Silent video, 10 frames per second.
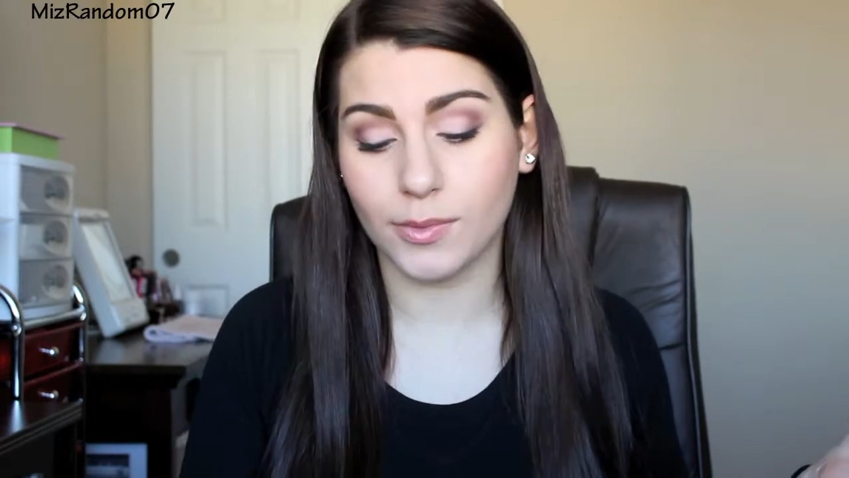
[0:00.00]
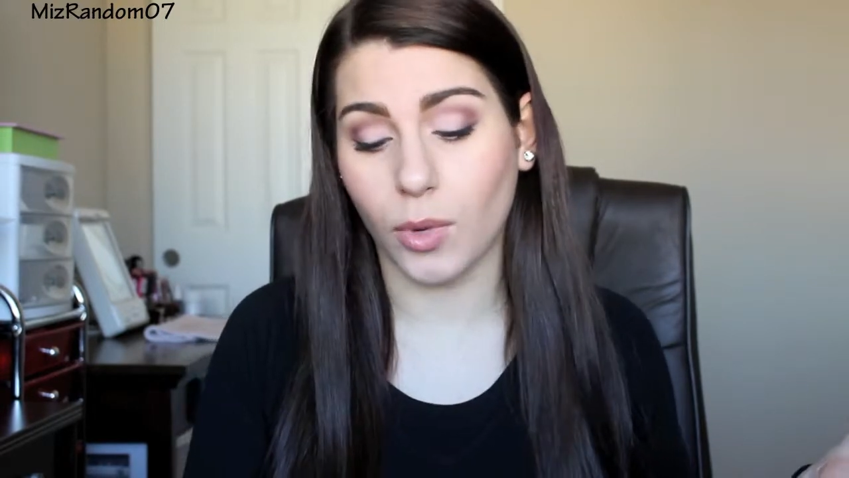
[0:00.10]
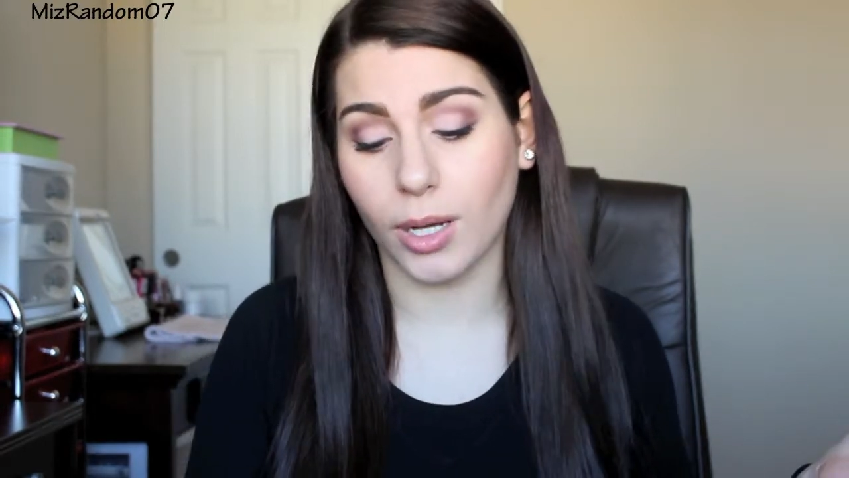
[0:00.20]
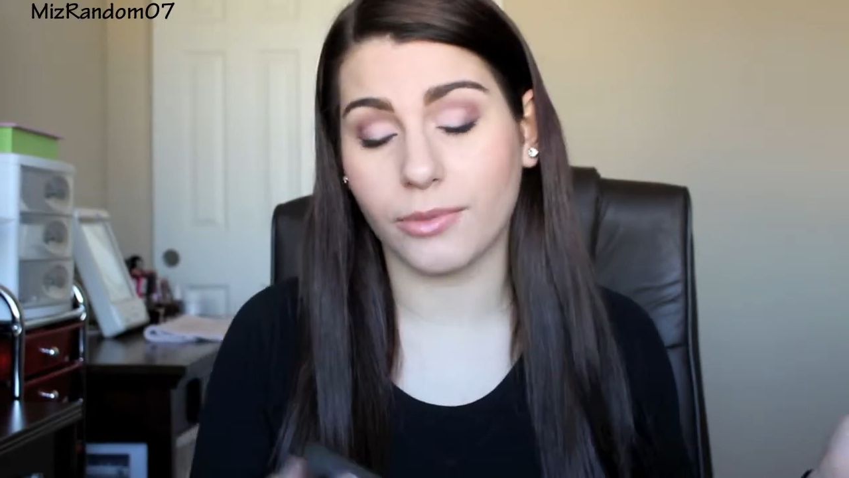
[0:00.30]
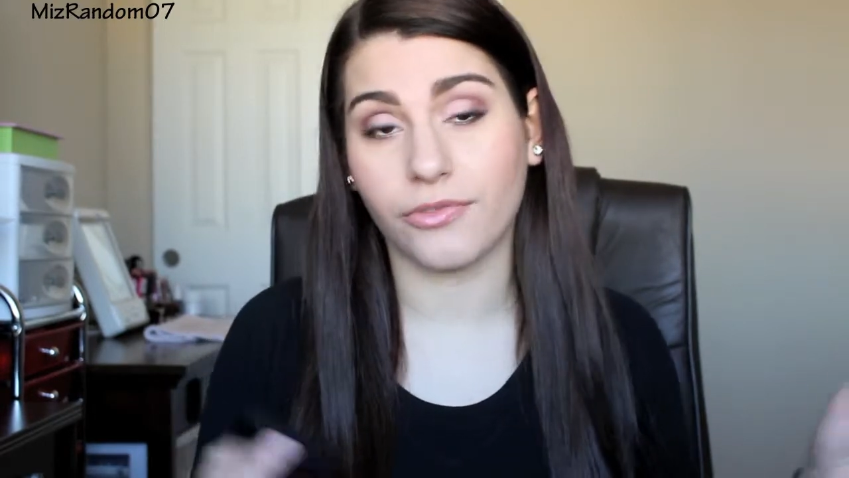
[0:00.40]

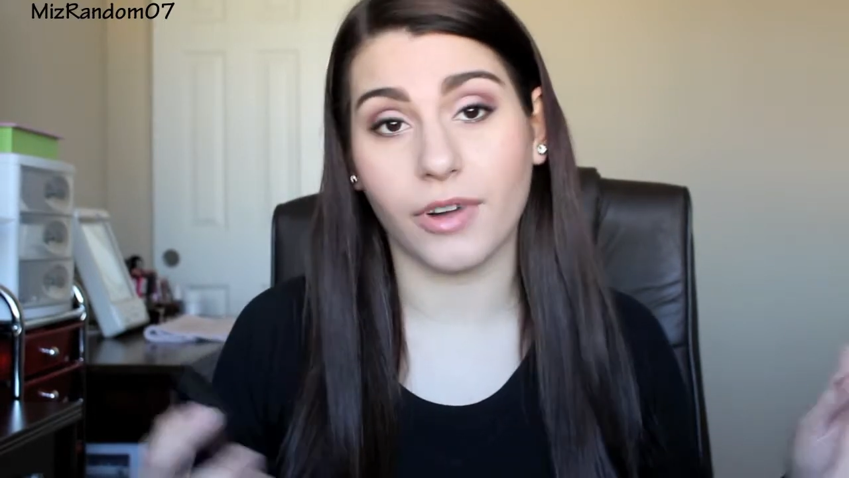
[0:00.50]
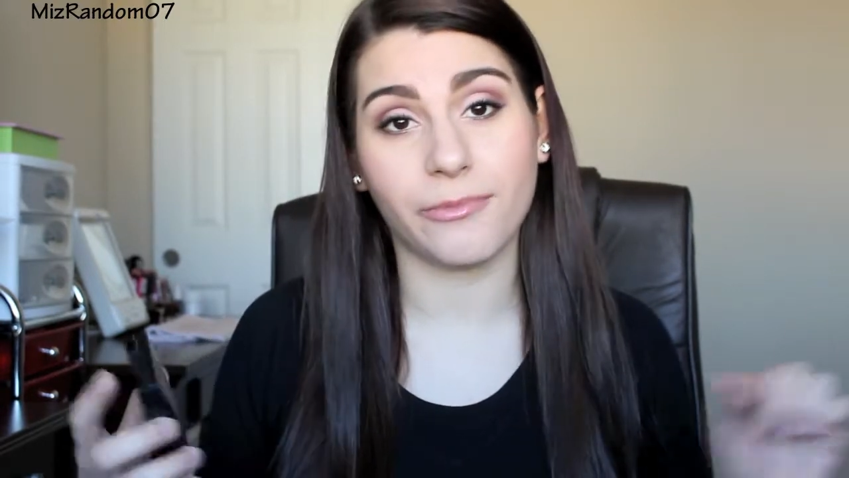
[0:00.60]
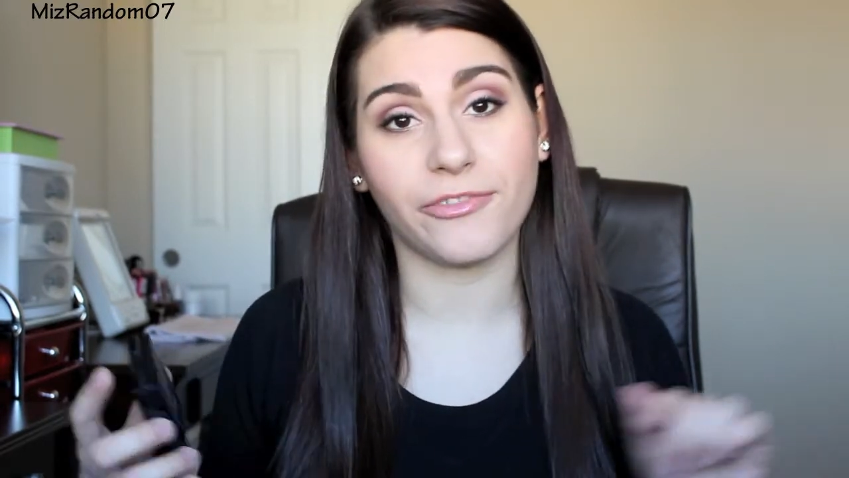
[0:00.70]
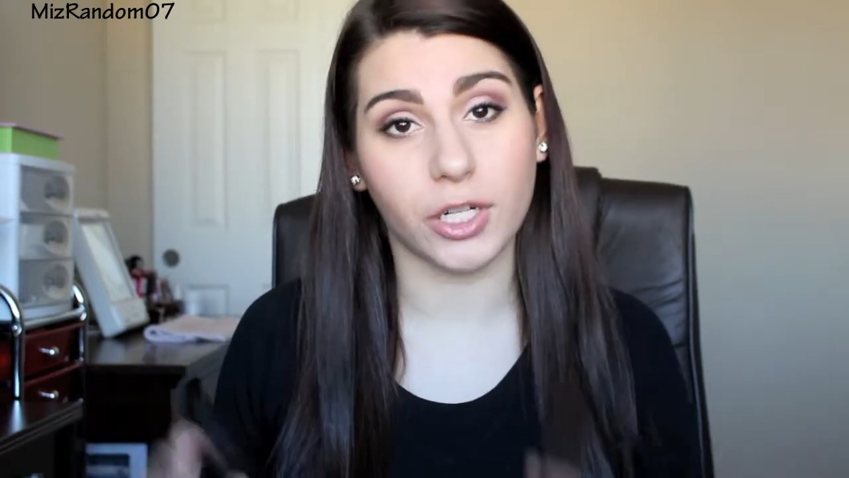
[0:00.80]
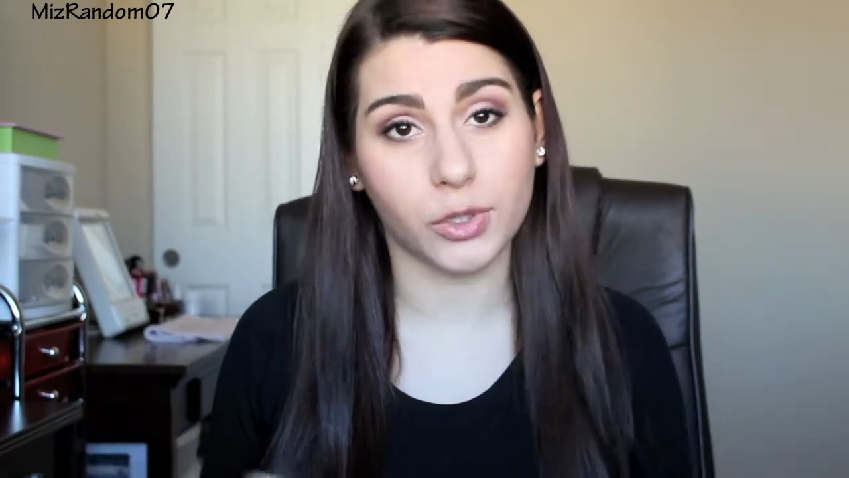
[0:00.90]
one
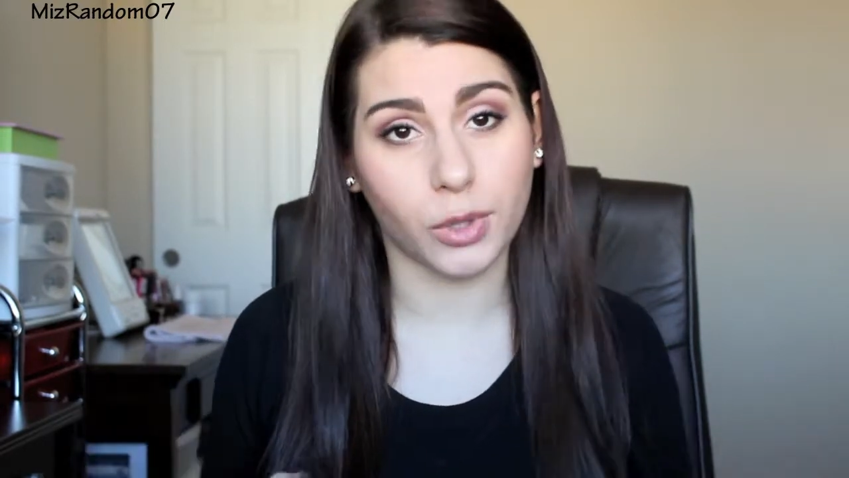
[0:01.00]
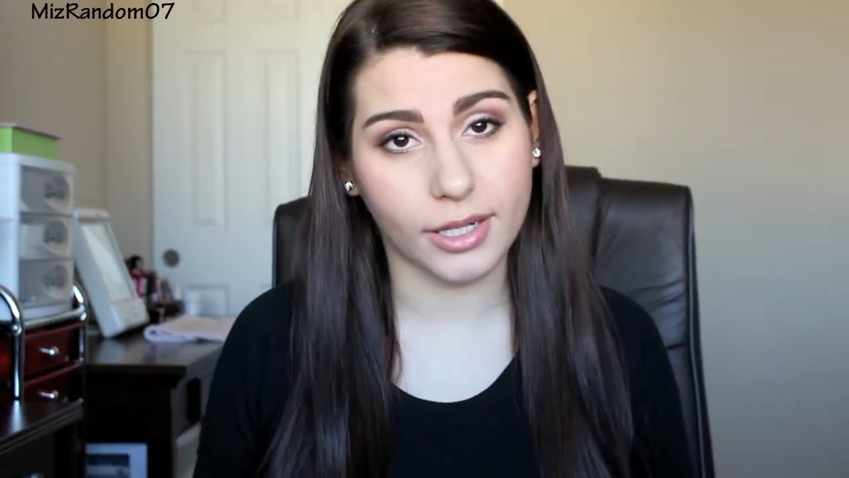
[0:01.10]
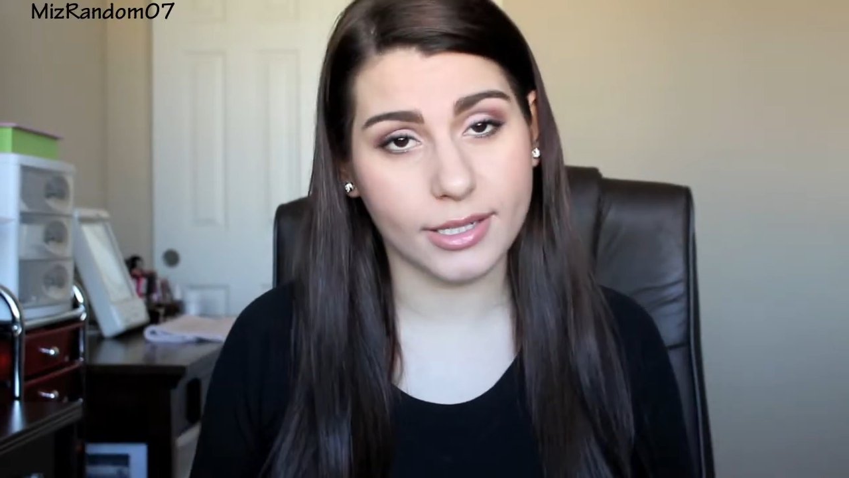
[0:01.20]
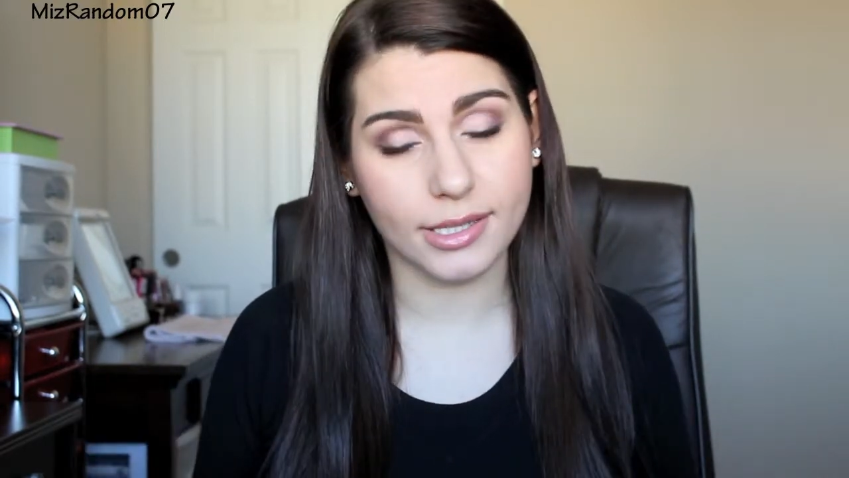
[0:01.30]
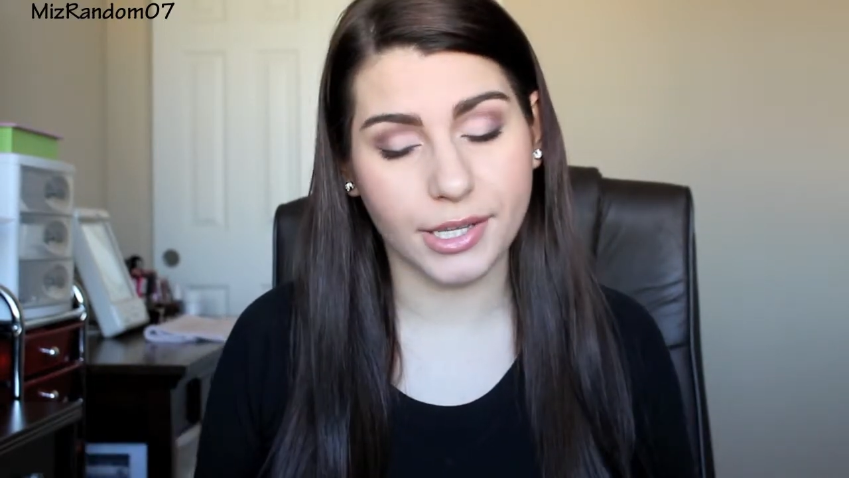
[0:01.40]
from
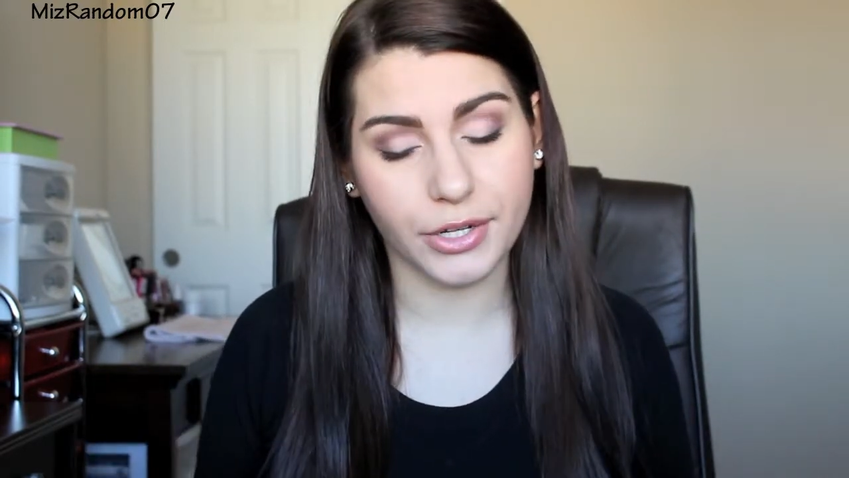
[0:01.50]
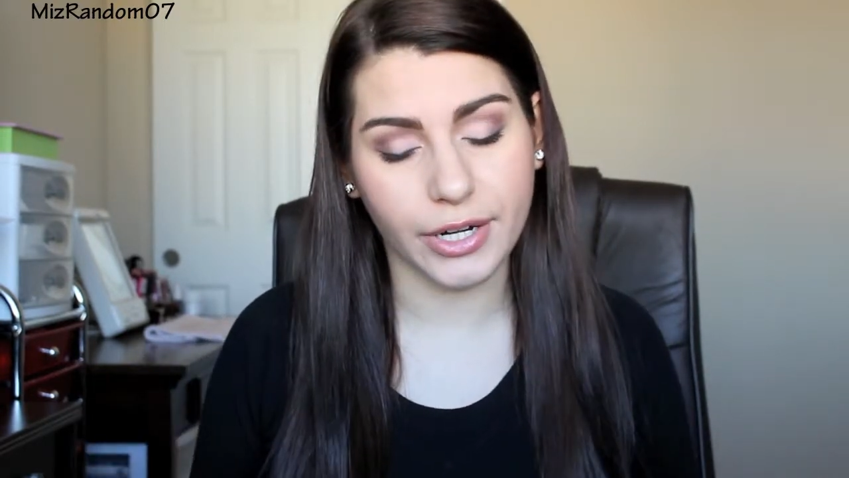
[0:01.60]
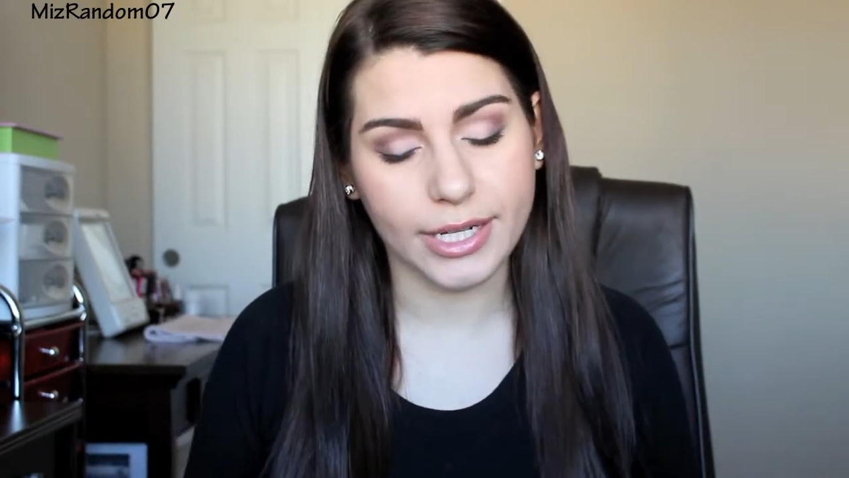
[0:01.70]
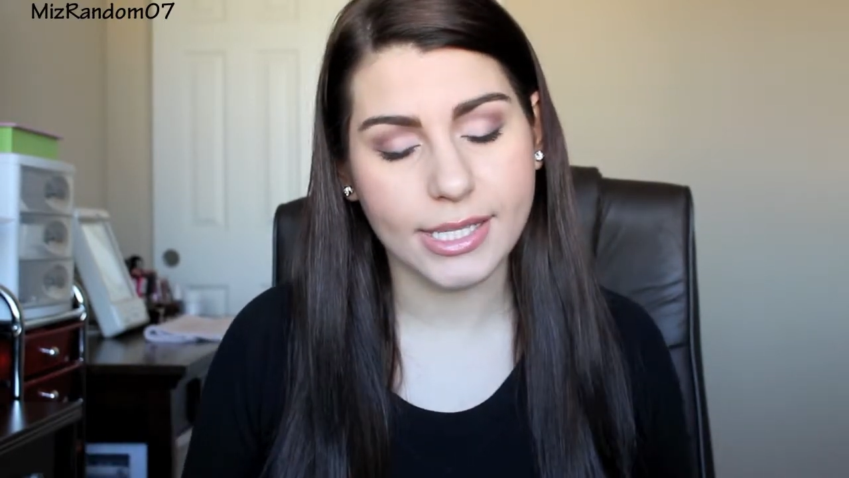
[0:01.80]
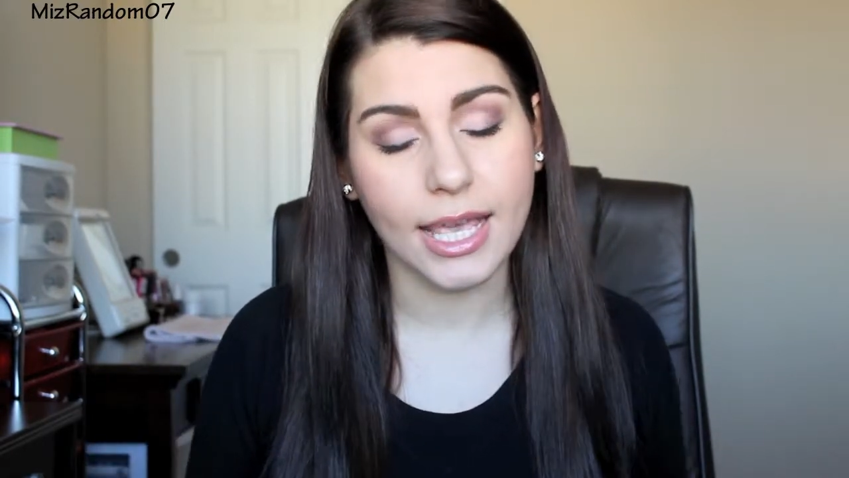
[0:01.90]
Victoria's
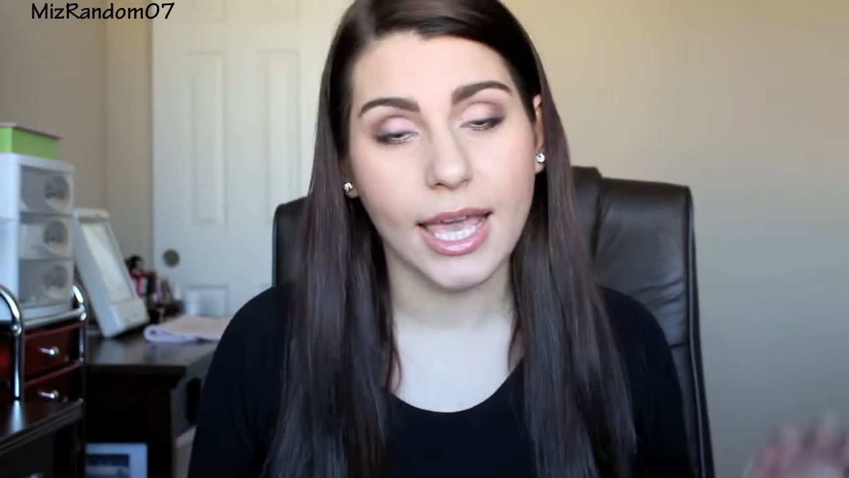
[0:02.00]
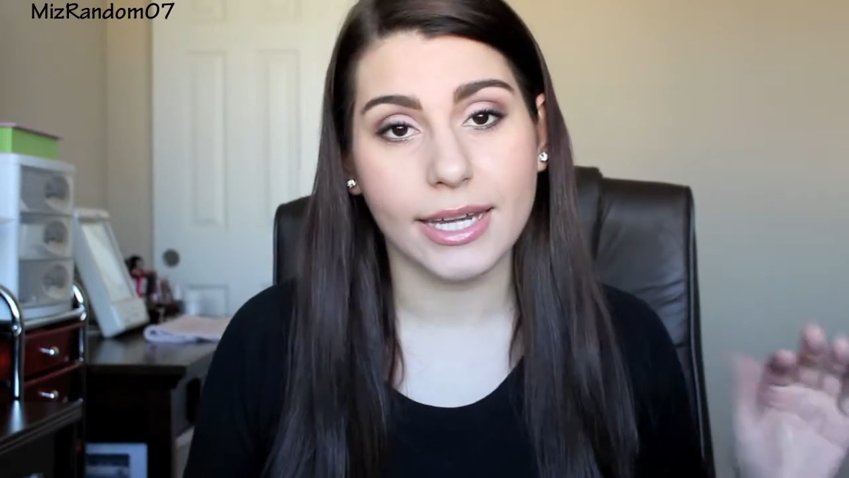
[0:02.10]
Secret.